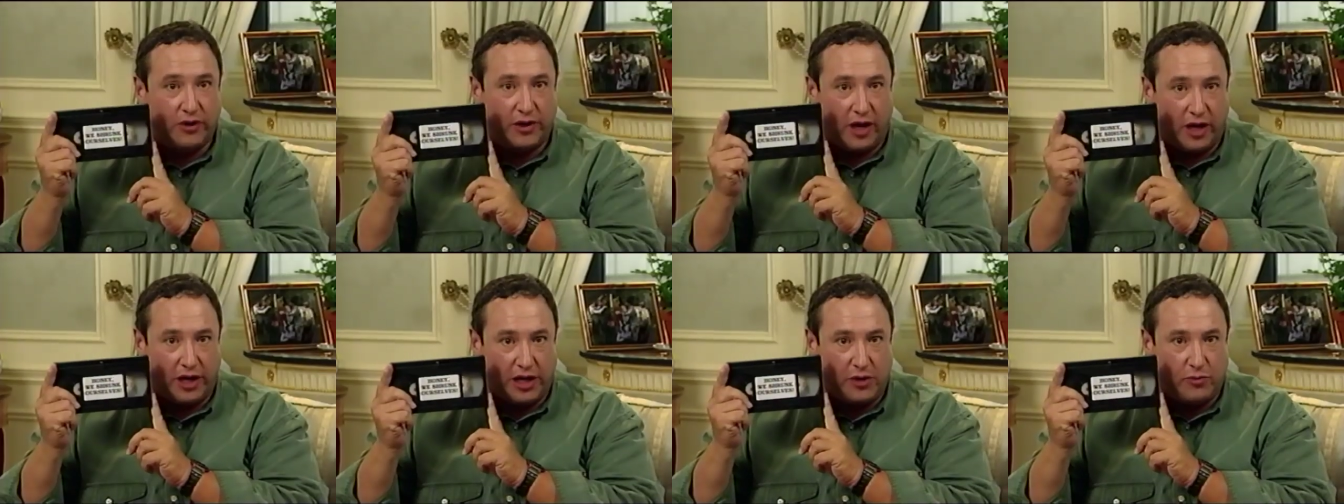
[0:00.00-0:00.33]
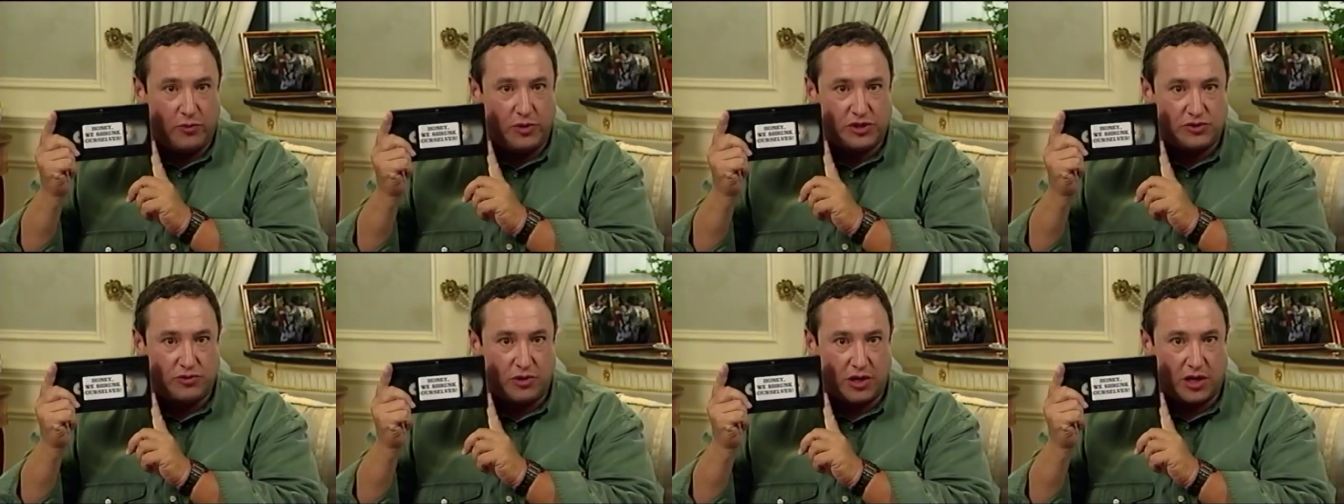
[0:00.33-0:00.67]
When Honey
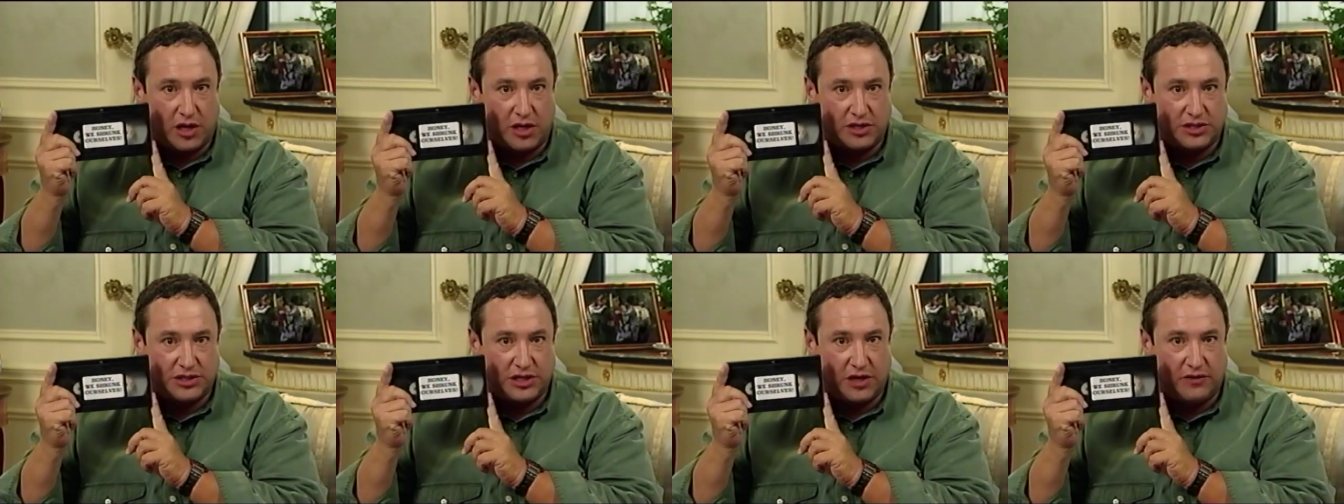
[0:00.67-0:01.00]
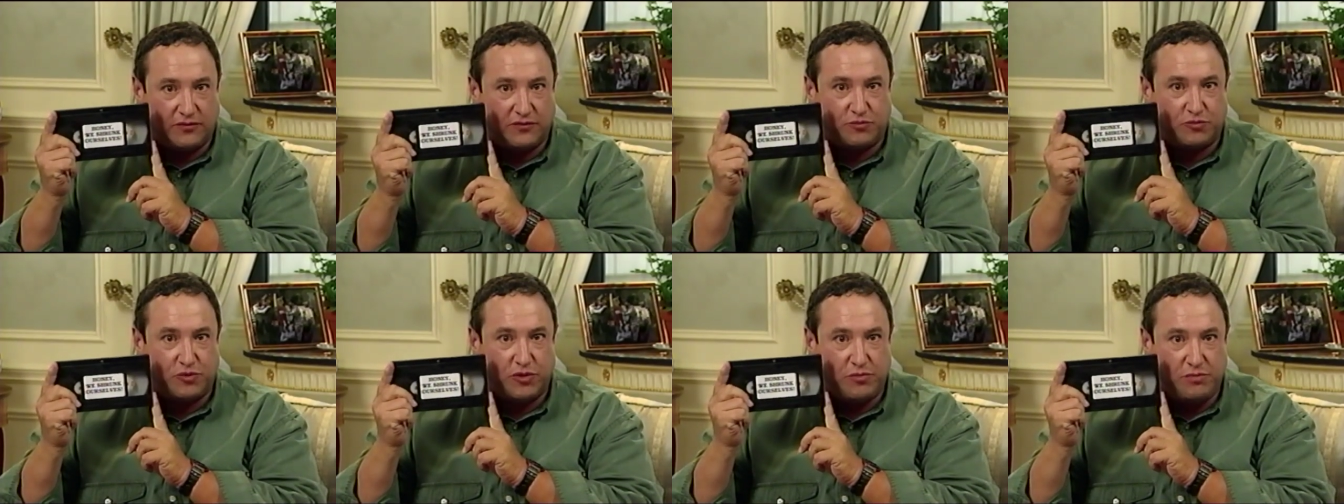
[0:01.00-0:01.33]
We Shrunk
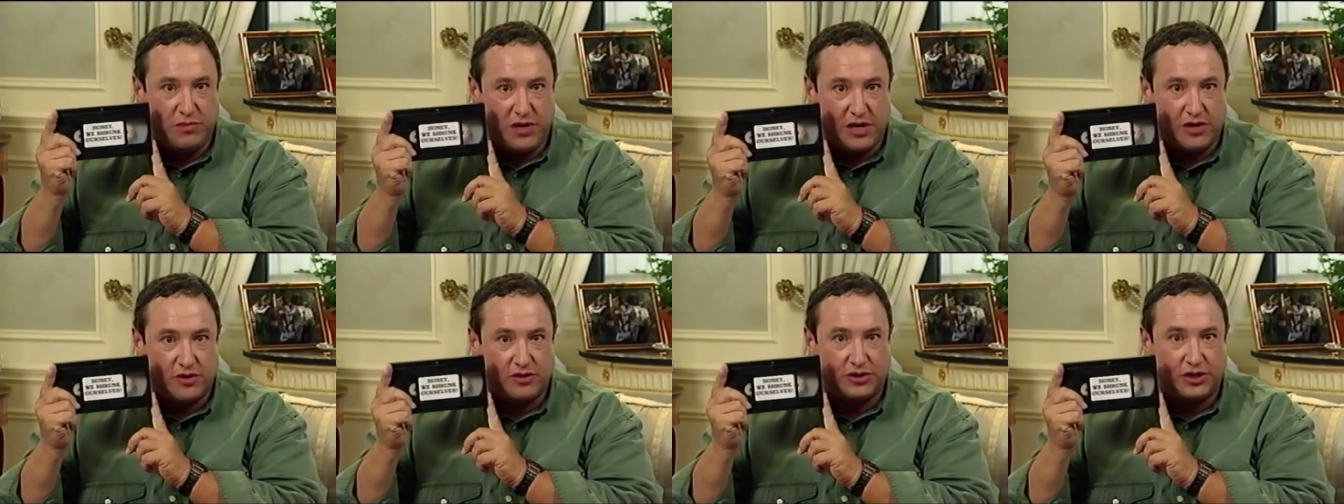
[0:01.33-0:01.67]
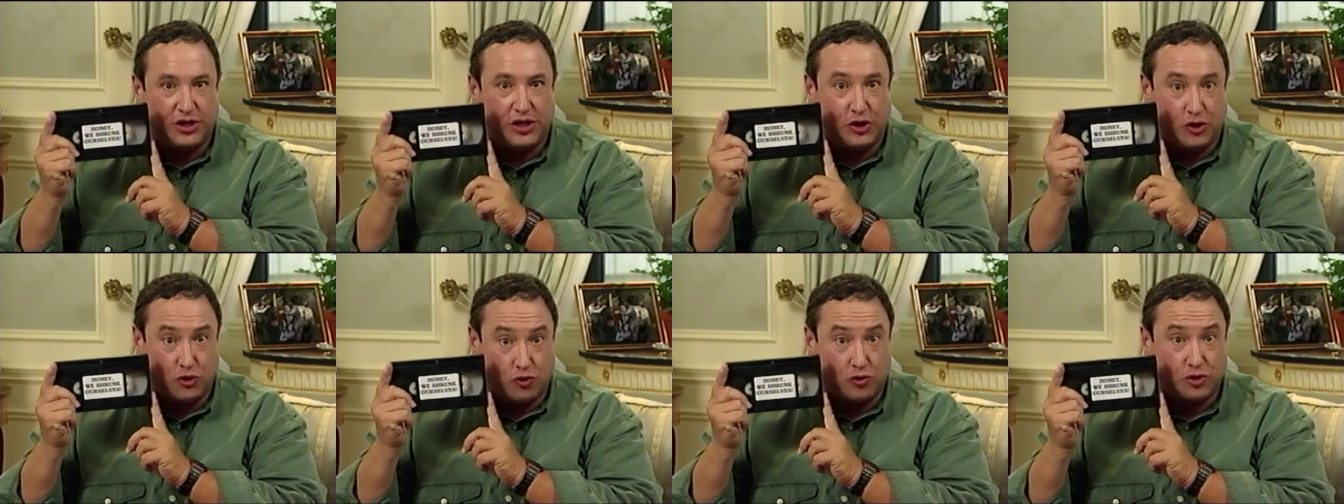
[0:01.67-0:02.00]
Ourselves premieres
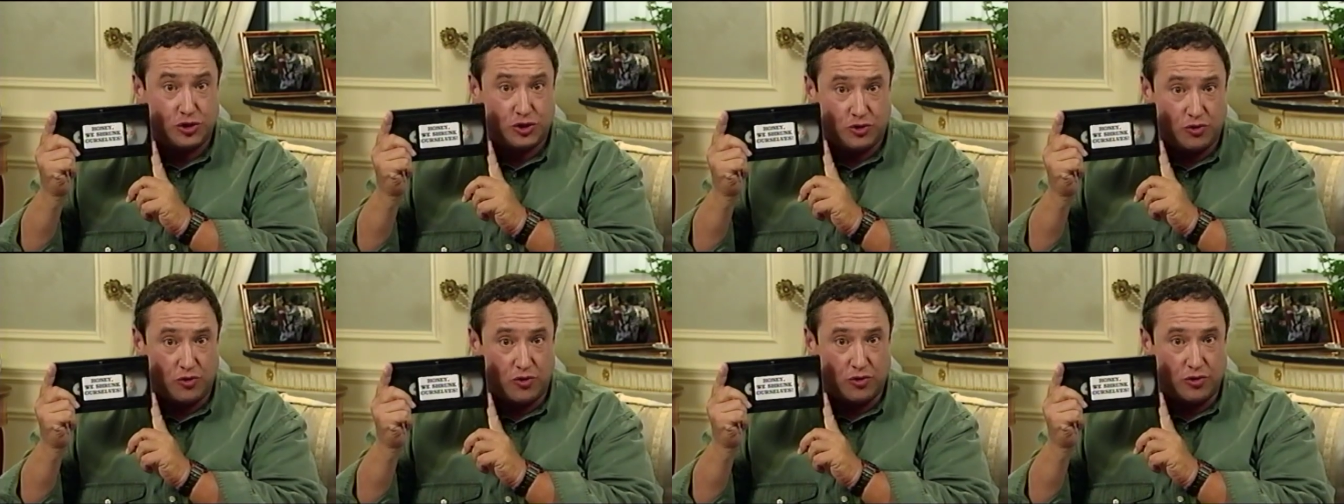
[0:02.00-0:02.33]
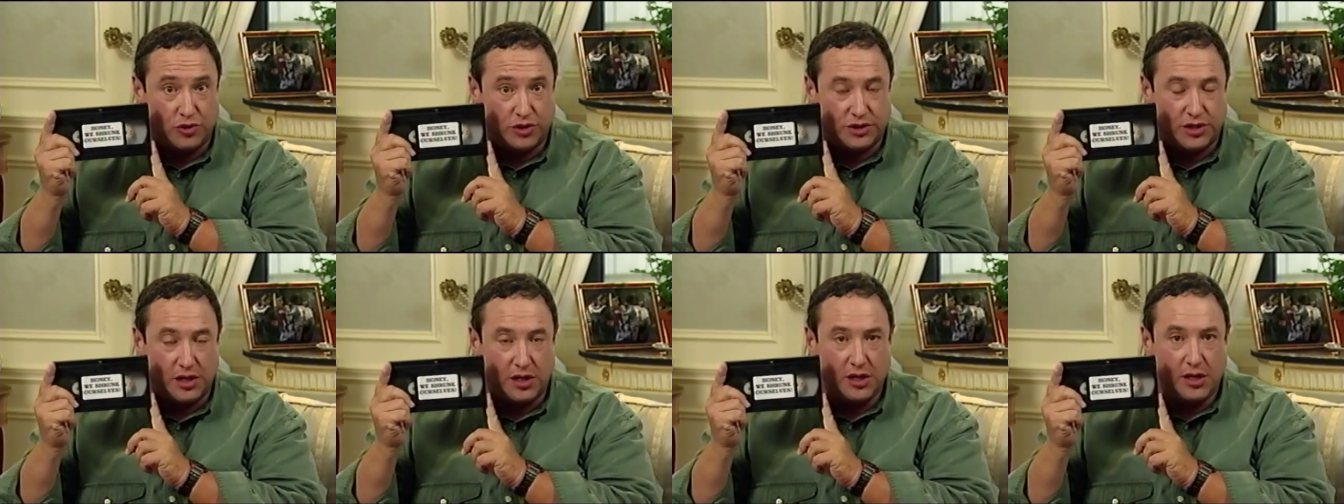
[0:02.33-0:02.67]
in your
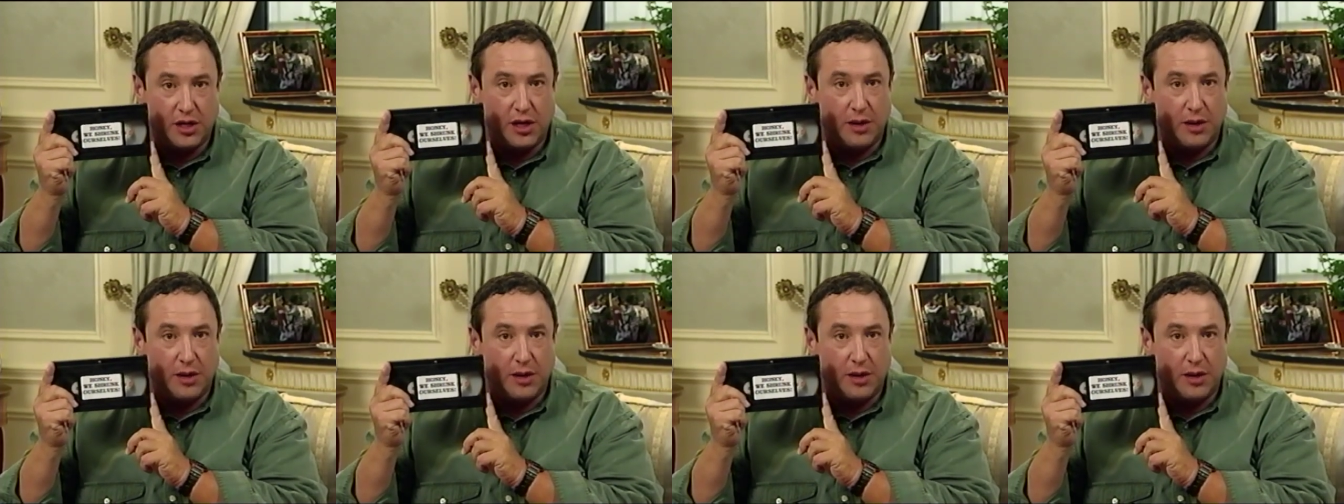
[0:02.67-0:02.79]
stores,